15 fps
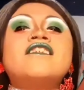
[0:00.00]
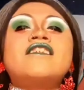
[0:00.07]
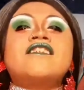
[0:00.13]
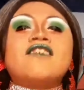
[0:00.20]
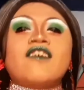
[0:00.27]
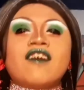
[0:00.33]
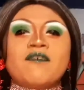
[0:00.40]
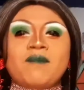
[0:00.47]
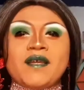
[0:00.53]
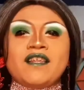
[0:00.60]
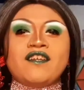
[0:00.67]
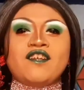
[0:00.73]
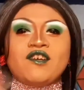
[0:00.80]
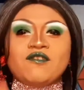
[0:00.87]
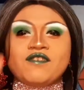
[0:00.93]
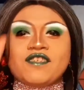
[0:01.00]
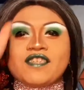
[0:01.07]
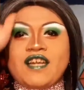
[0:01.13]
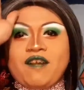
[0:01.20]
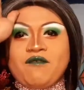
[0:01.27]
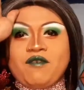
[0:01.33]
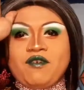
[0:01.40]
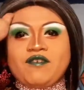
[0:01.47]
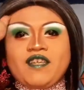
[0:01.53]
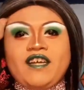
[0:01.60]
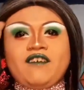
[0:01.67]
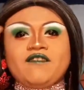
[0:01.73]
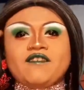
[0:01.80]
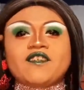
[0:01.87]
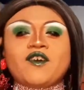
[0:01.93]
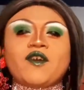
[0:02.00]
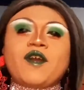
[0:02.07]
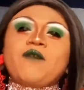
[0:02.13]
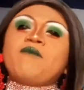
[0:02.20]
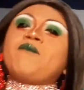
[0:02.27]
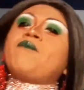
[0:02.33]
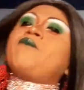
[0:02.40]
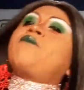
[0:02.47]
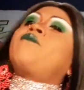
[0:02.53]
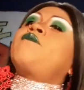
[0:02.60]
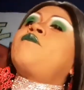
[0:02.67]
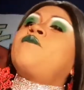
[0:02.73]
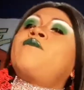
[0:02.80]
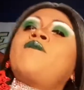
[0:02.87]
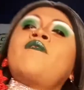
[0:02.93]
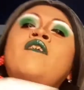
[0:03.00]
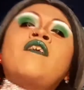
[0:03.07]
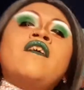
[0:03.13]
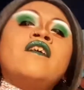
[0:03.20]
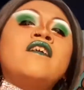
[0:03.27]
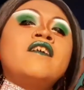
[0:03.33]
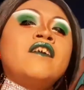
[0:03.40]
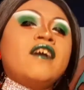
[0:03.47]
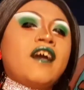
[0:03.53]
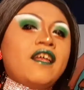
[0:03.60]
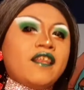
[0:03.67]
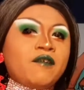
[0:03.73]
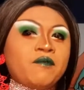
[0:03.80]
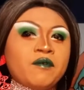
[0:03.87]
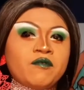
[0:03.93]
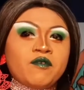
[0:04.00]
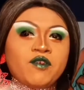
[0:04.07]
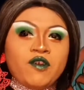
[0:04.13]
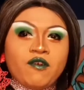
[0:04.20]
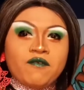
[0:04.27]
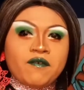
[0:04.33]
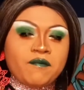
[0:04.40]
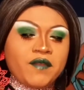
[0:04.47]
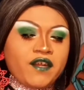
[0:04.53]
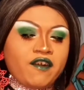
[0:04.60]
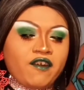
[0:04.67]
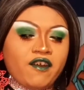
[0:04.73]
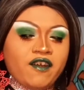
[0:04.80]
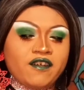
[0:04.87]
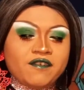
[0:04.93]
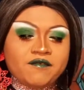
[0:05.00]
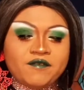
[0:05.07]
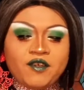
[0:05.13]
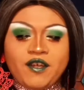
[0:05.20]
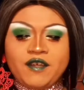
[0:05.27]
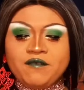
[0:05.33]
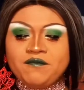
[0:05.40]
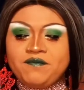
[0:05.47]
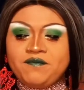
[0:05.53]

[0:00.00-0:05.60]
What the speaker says: start off by the notes that I wrote down, okay? And then we will go from there on, okay?